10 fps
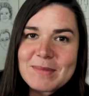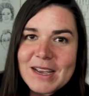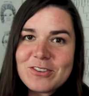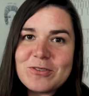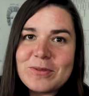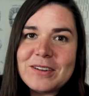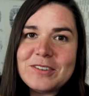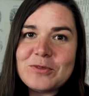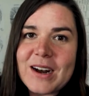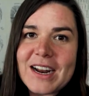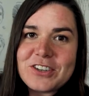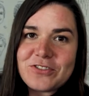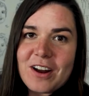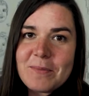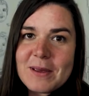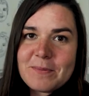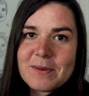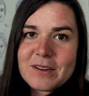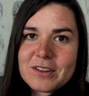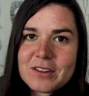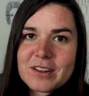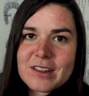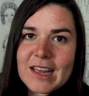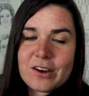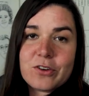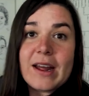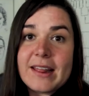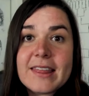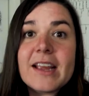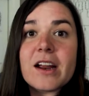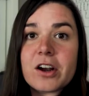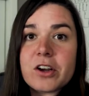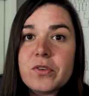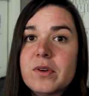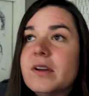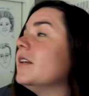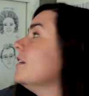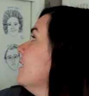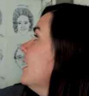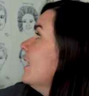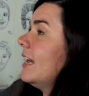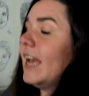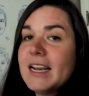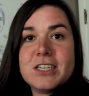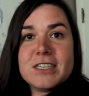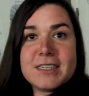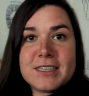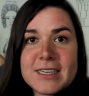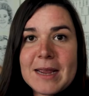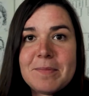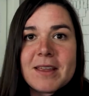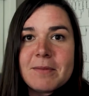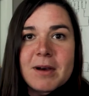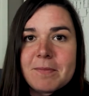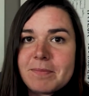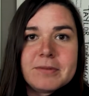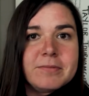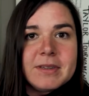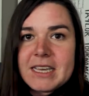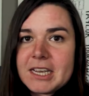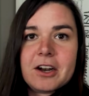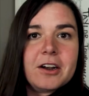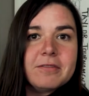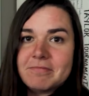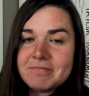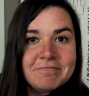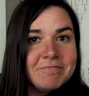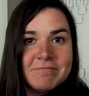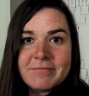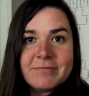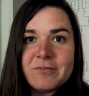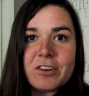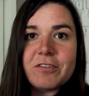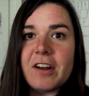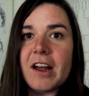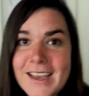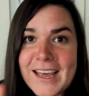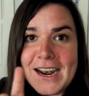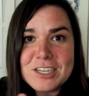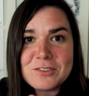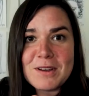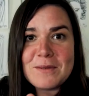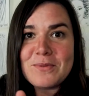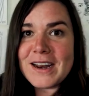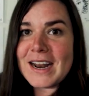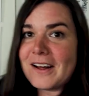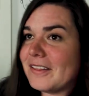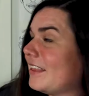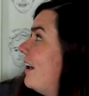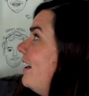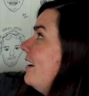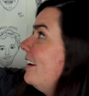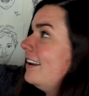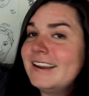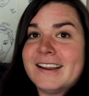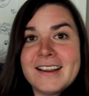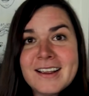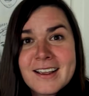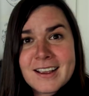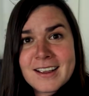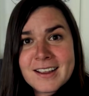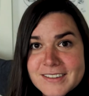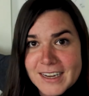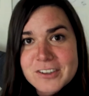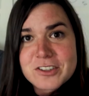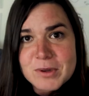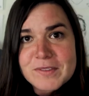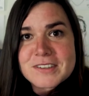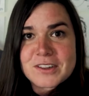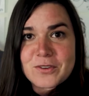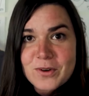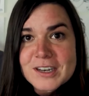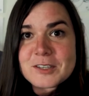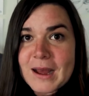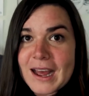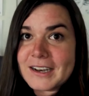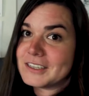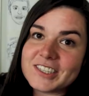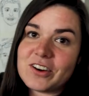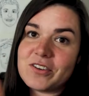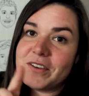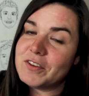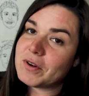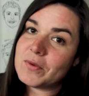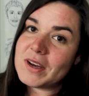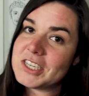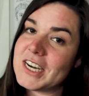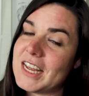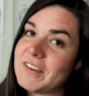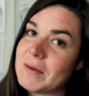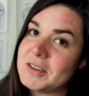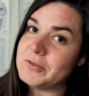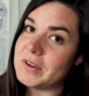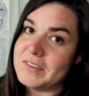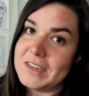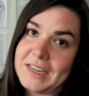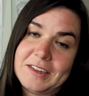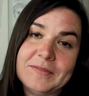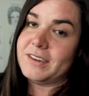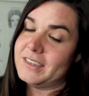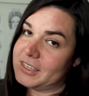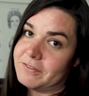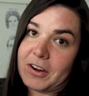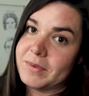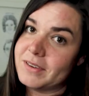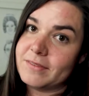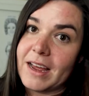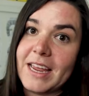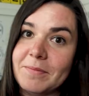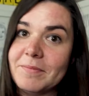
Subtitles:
My cool wall is where I draw people that who I think are cool and just tape them up here for fun. And I just want to point out that Taylor Swift is in the one spot. So if you were questioning if I'm a Swiftie, it's confirmed, I am.